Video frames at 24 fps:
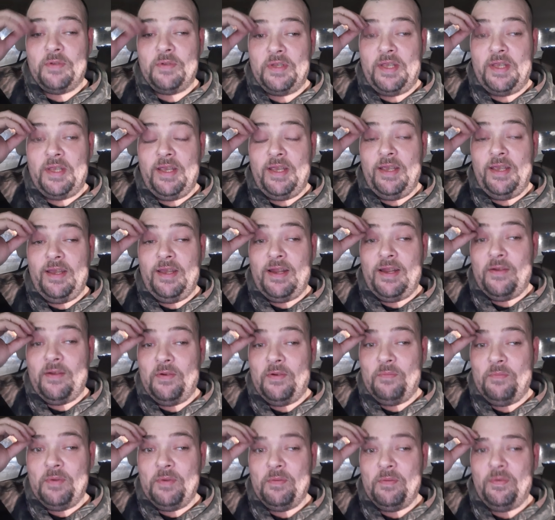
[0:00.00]
a kid, I
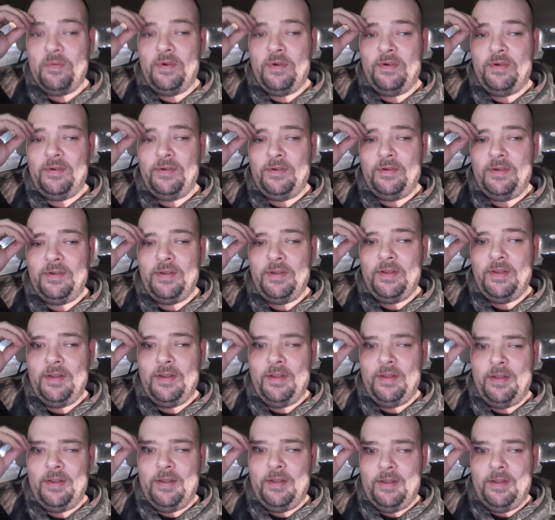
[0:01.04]
remember
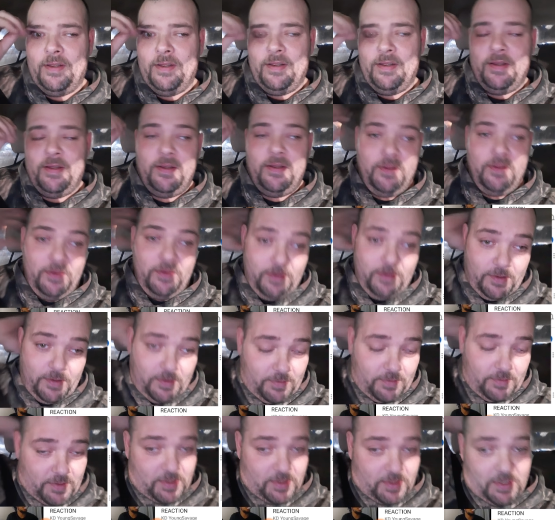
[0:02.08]
the
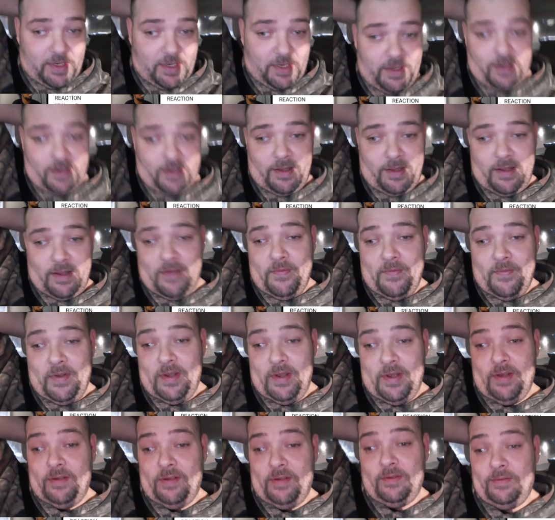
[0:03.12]
city I live
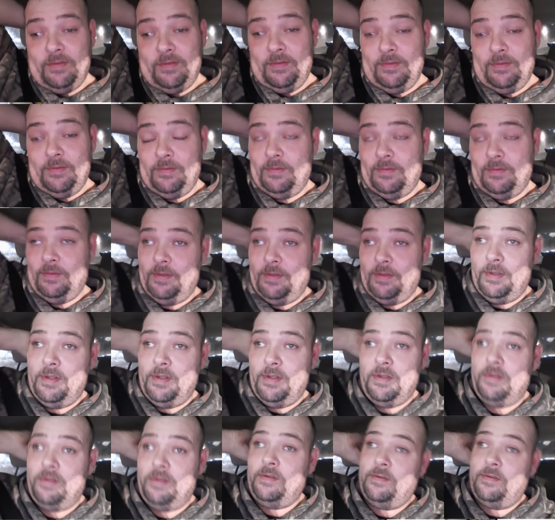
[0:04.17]
in
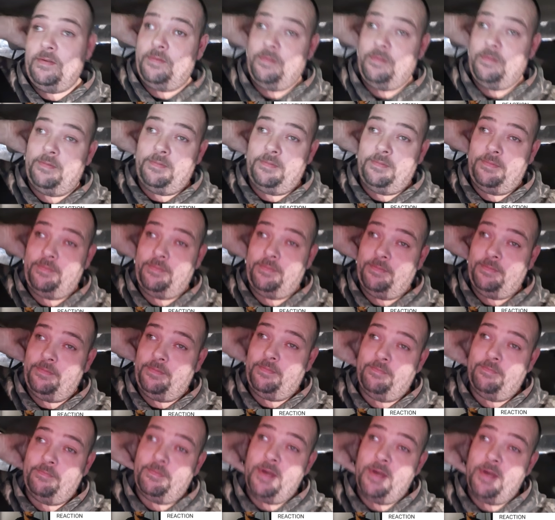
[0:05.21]
is
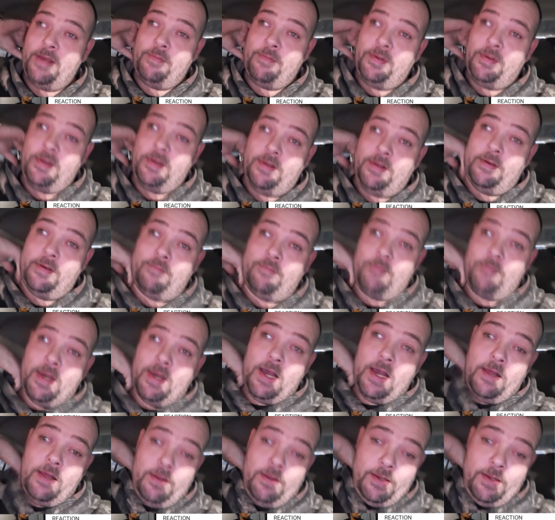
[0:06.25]
maybe a
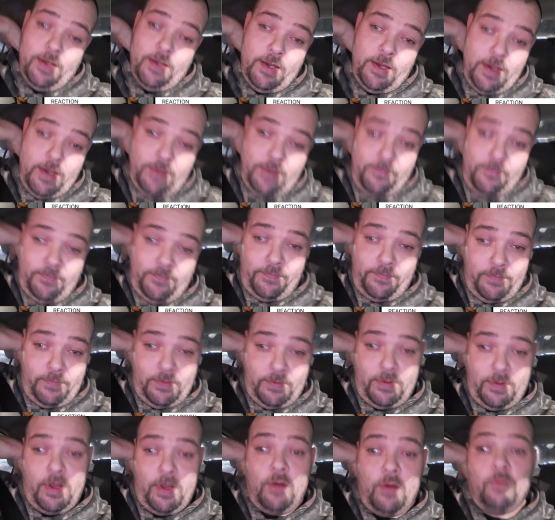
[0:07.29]
mile and a half
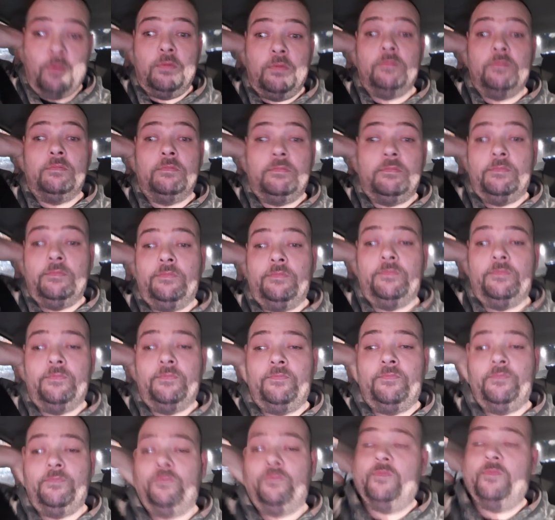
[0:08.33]
long,
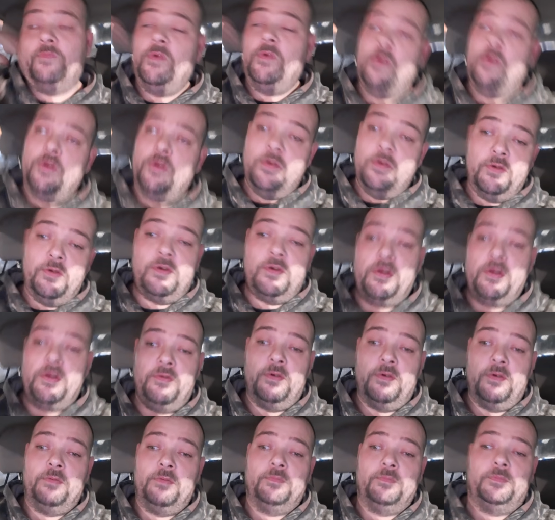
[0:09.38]
straight
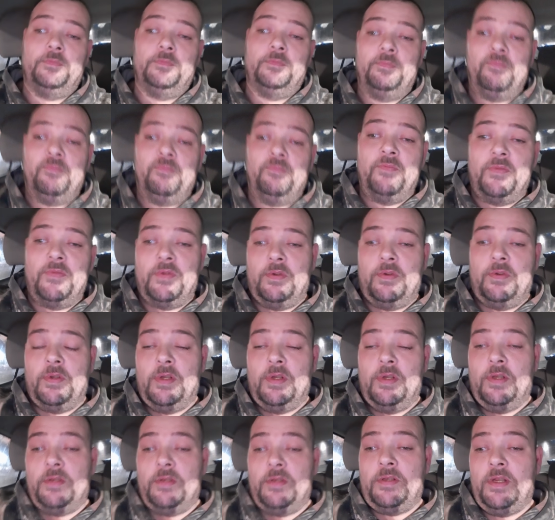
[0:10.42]
through.
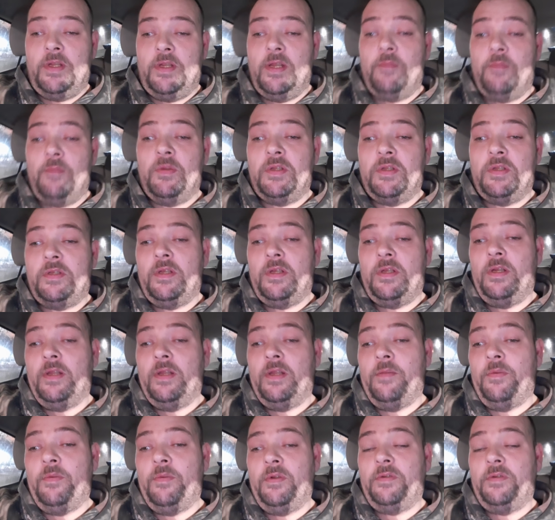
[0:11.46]
City limit to city
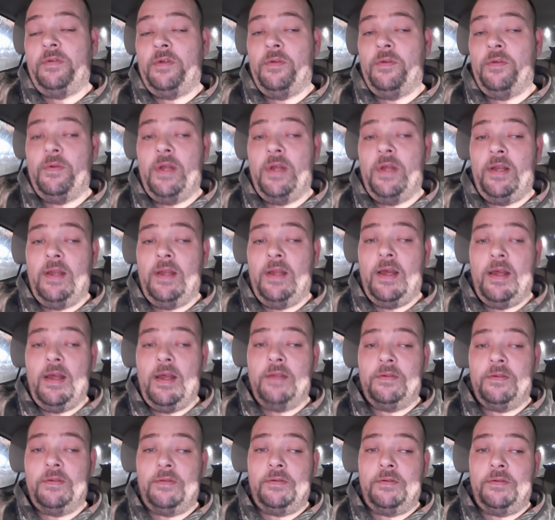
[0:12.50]
limit. 2 red
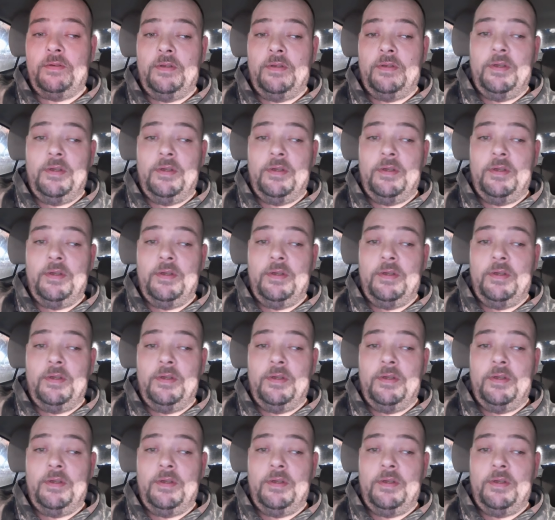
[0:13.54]
lights,